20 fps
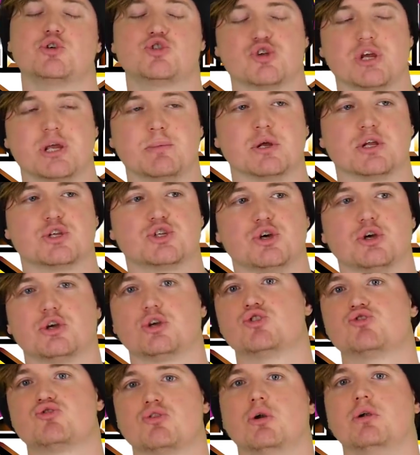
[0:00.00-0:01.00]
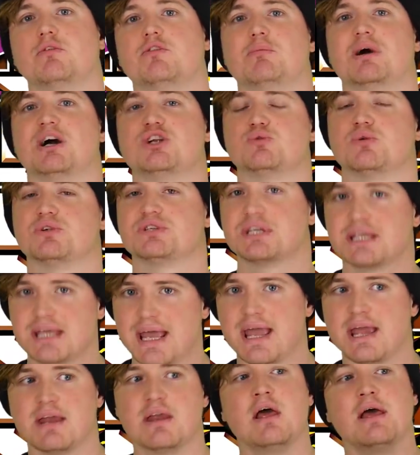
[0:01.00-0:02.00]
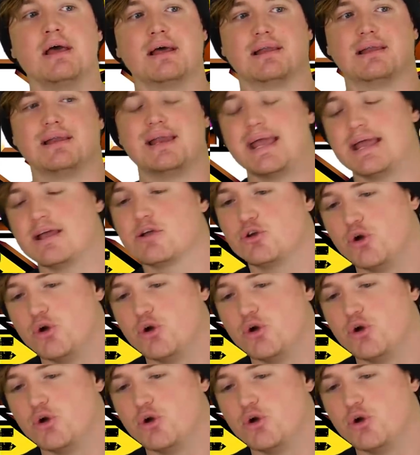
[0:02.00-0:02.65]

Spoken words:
Dream took control of the match once again, laying